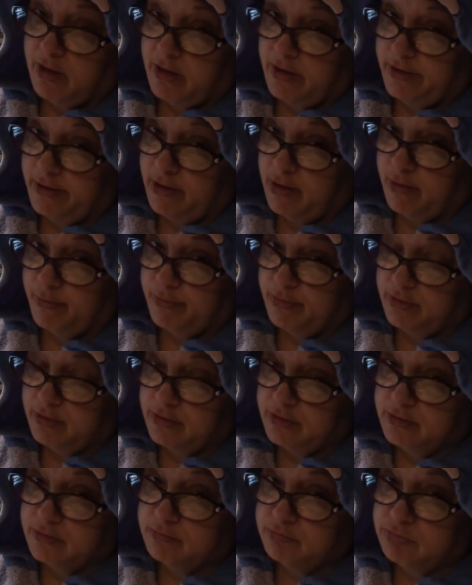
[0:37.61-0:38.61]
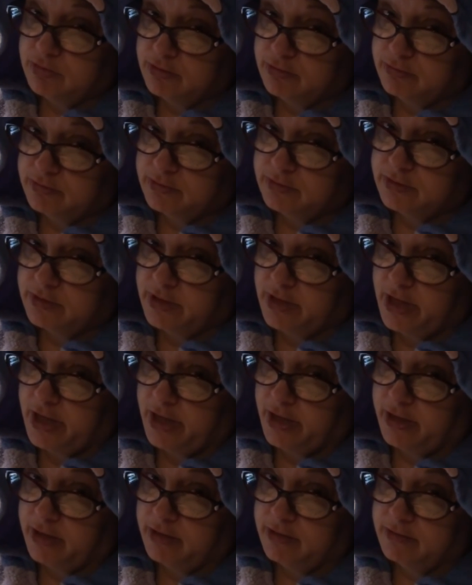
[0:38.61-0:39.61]
And I'm a little blue
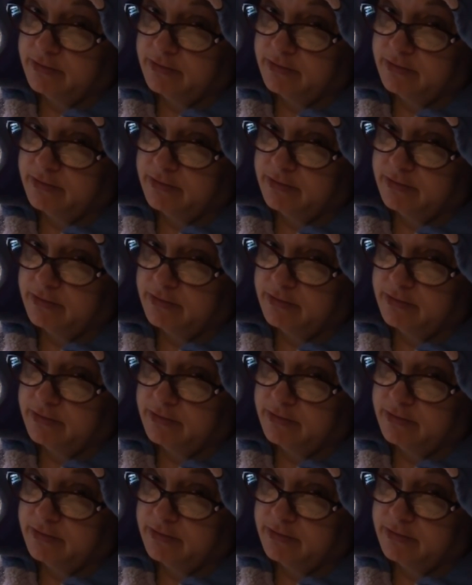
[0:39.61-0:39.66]
today.